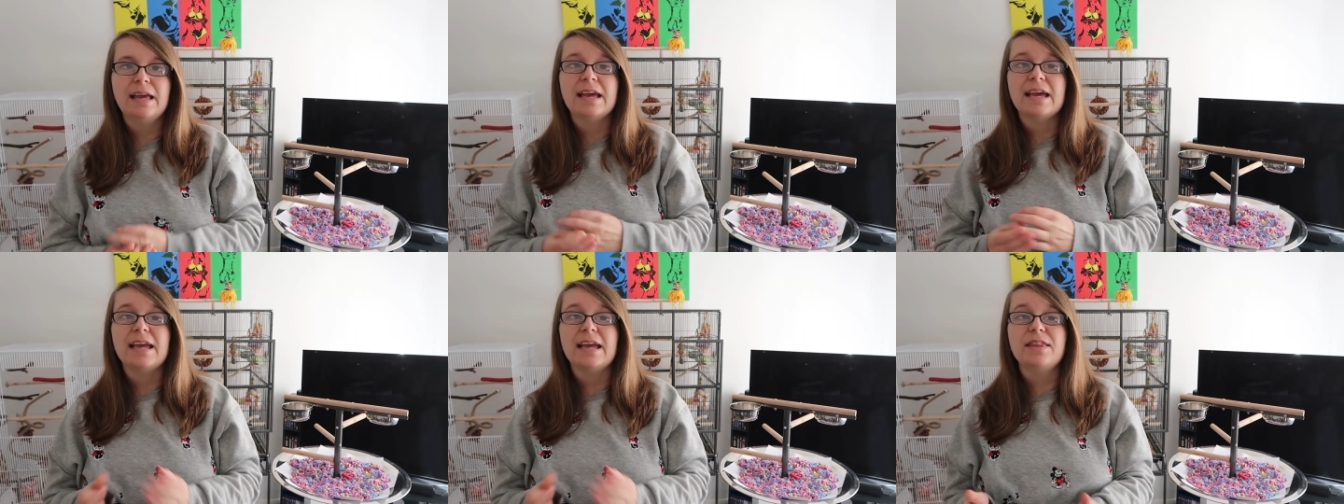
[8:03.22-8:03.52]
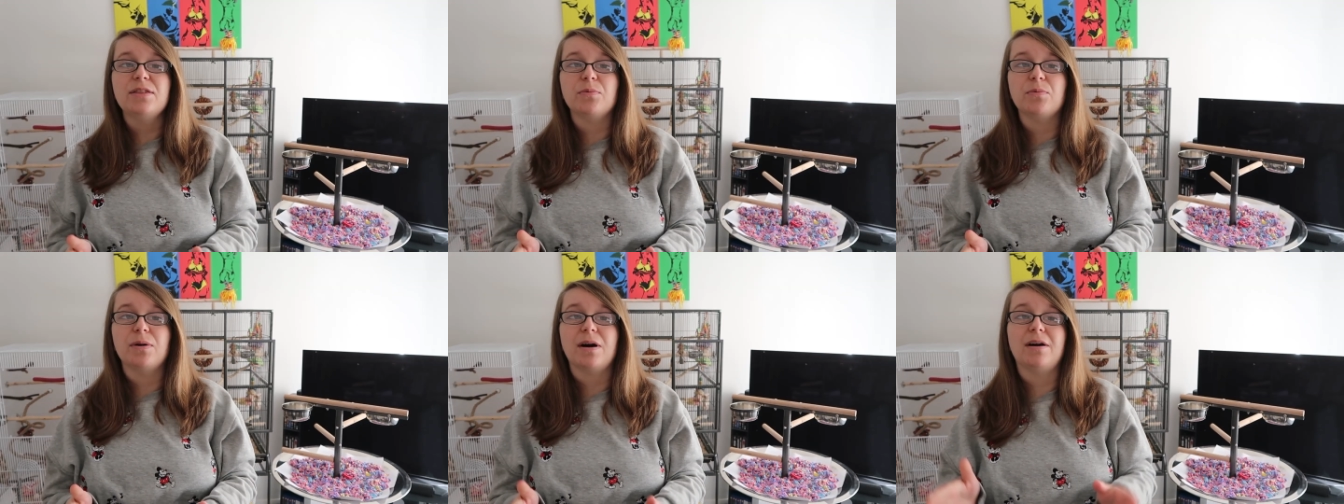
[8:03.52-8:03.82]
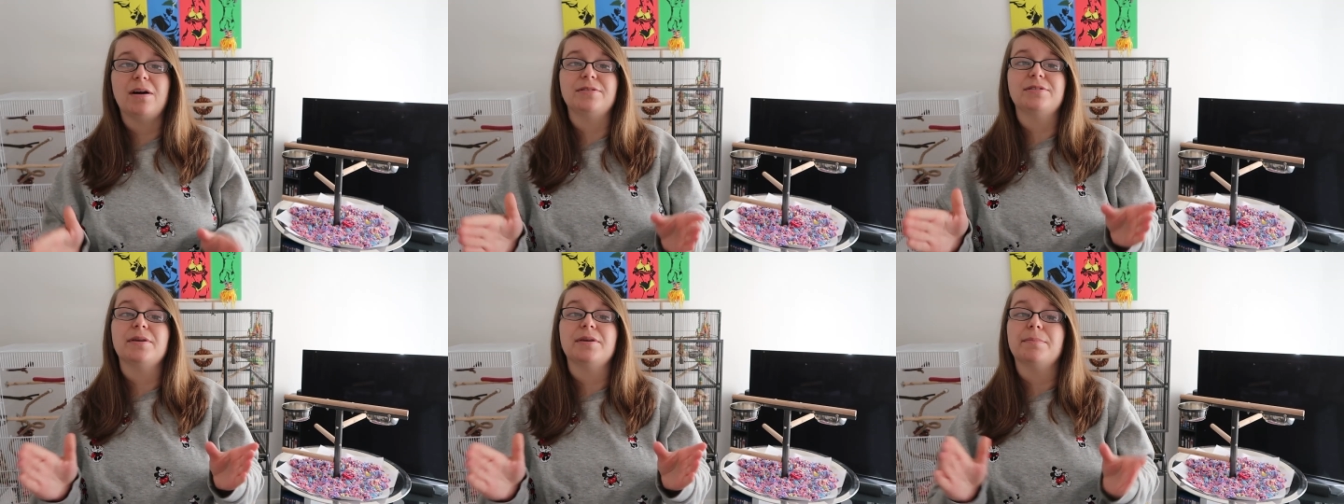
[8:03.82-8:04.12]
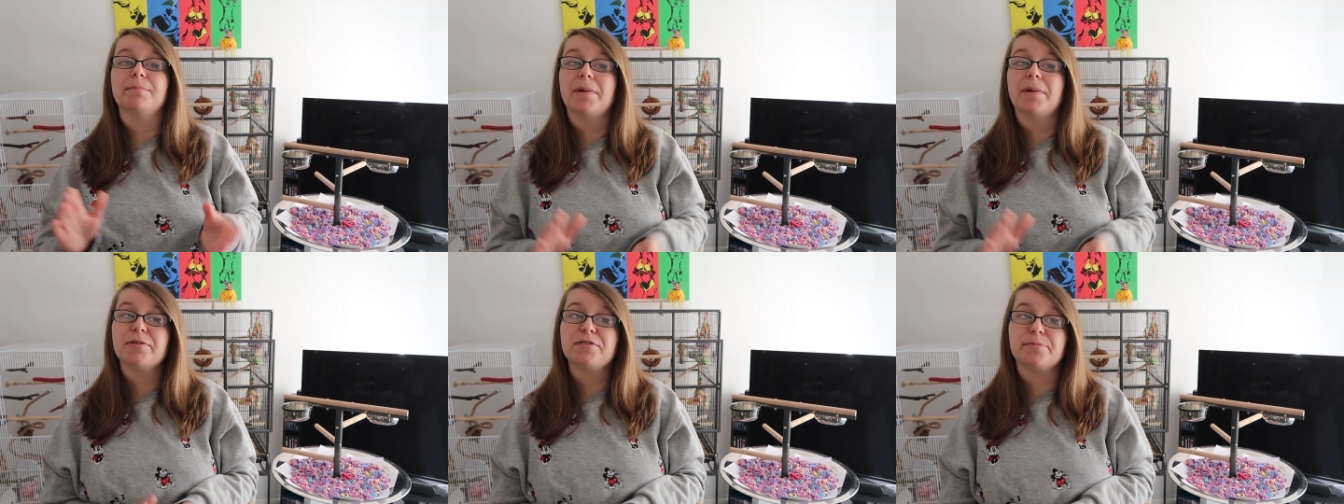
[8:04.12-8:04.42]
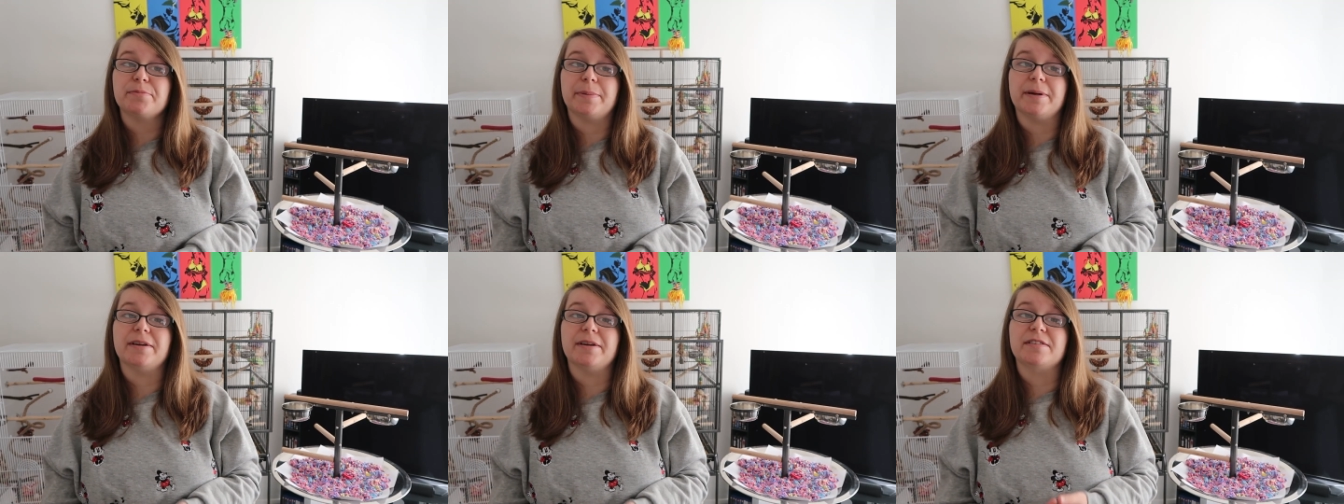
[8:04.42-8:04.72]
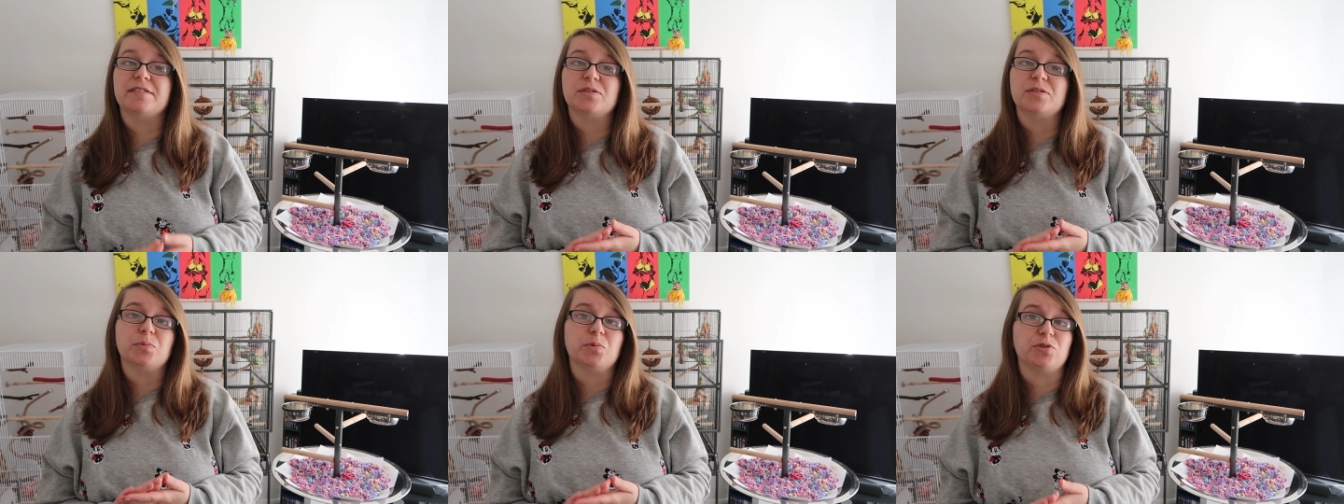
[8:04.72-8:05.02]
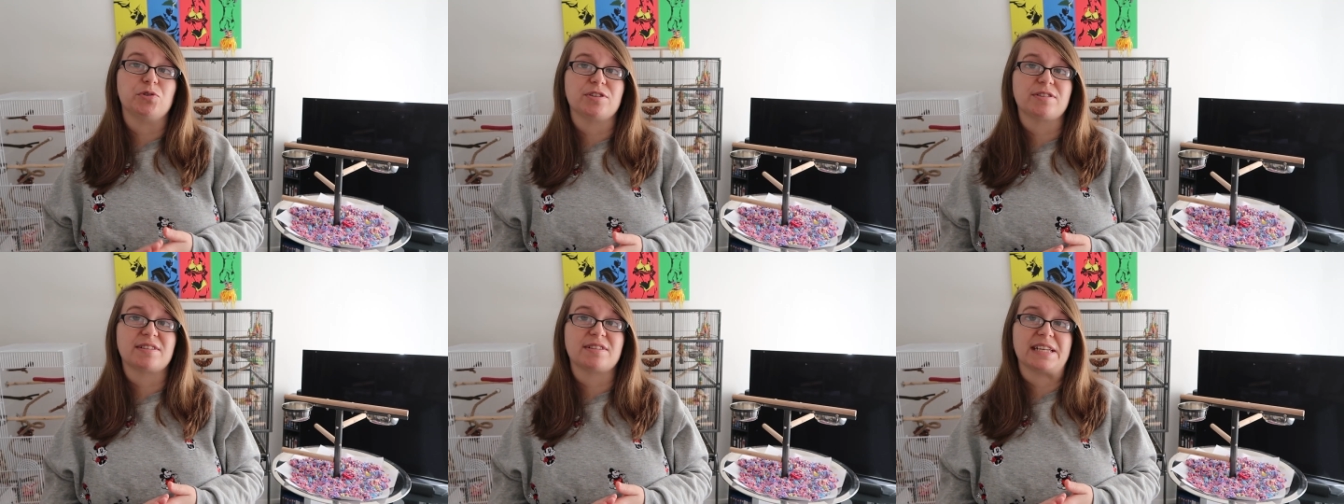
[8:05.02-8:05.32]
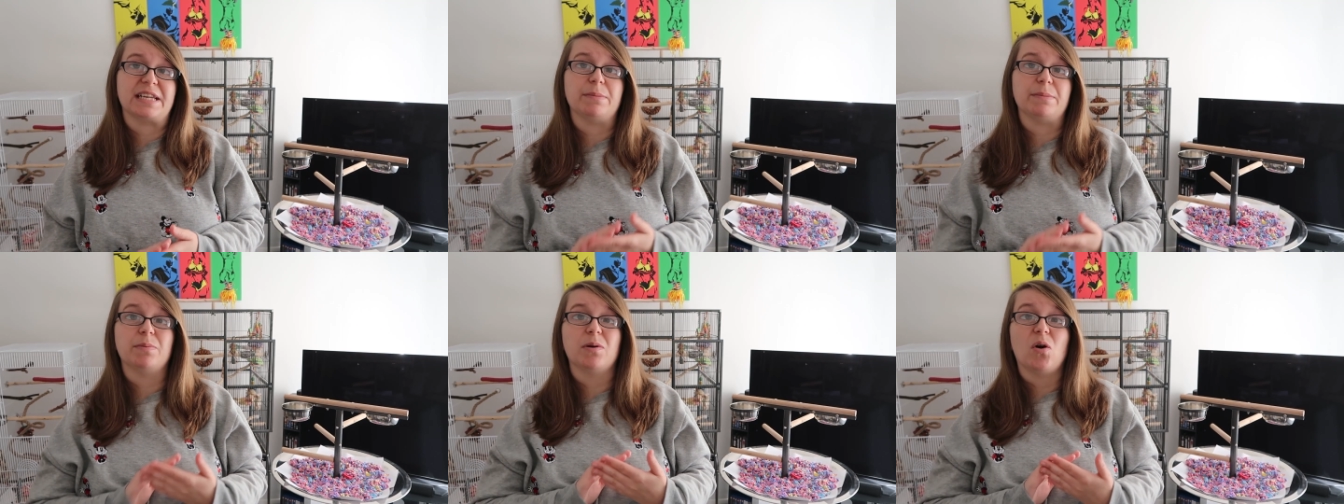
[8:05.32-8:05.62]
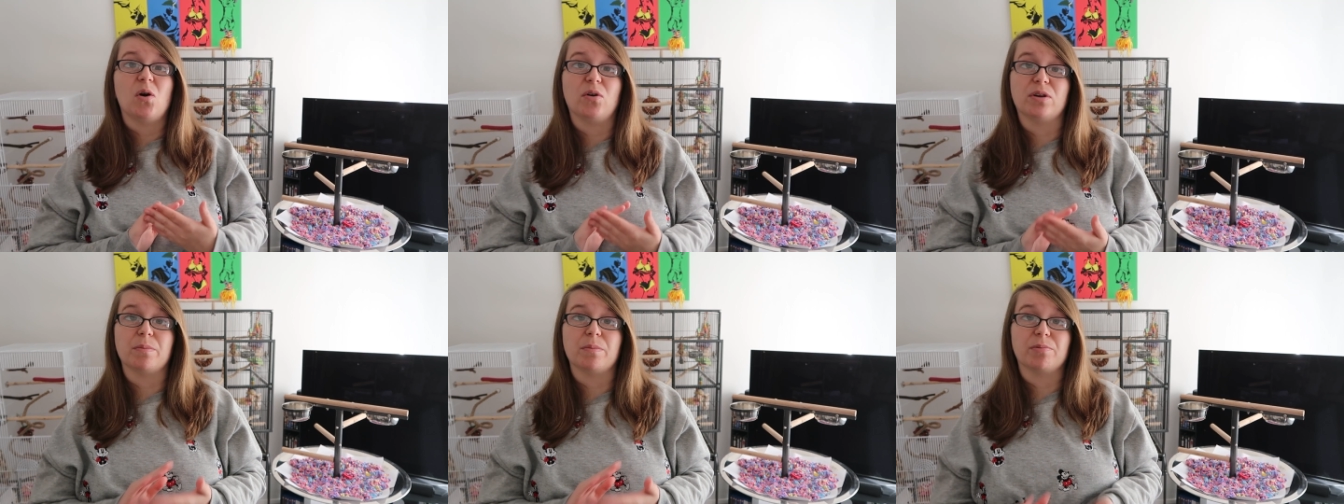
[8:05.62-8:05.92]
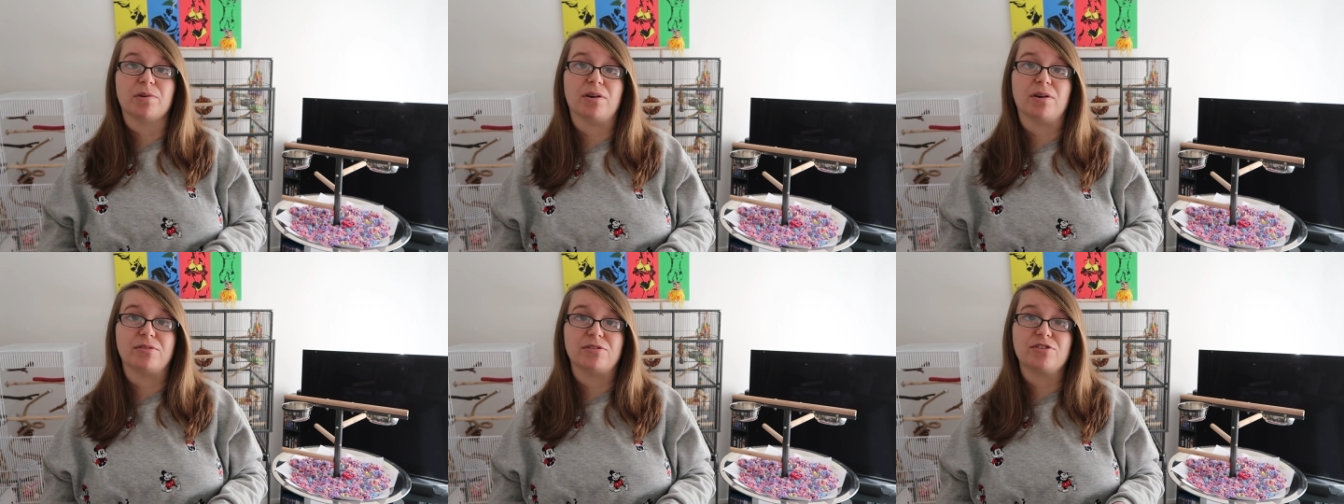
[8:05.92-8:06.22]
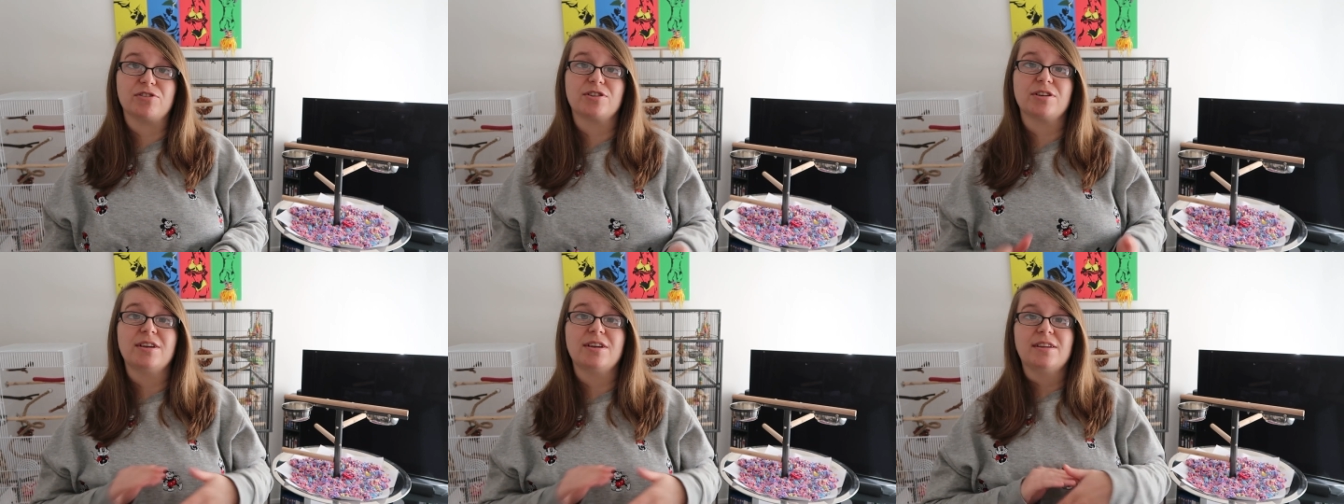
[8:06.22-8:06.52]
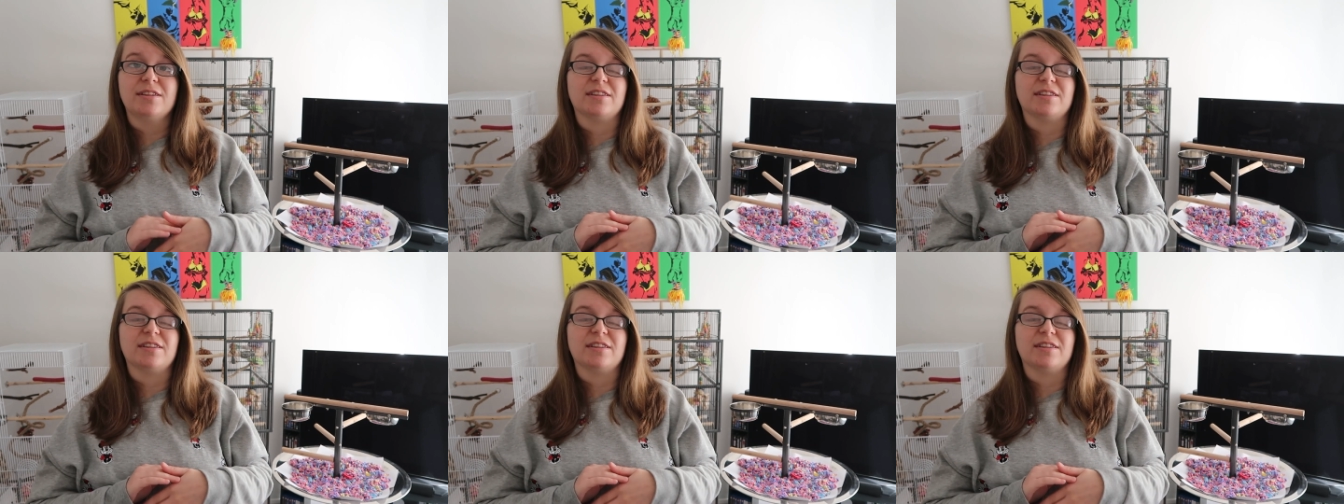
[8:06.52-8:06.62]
In the wild, most birds will just sleep on a branch.